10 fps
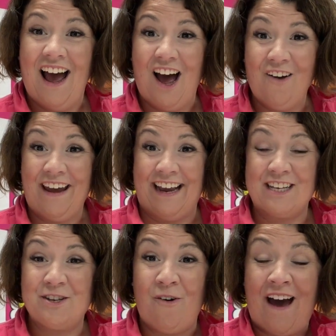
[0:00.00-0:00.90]
Okay,
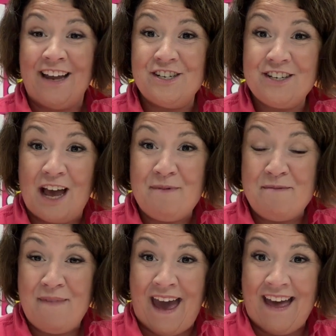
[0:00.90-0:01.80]
so I just got my
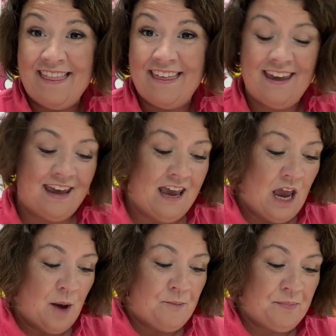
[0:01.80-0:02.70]
math
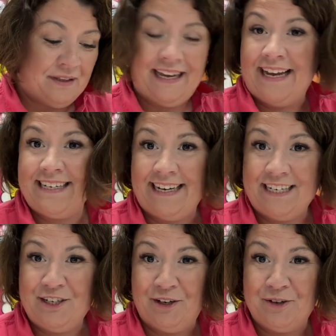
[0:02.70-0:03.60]
plan
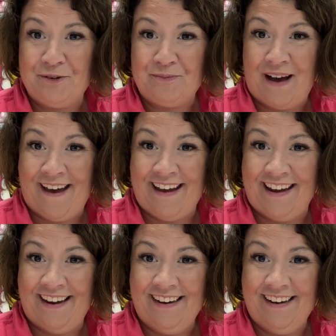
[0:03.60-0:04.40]
into my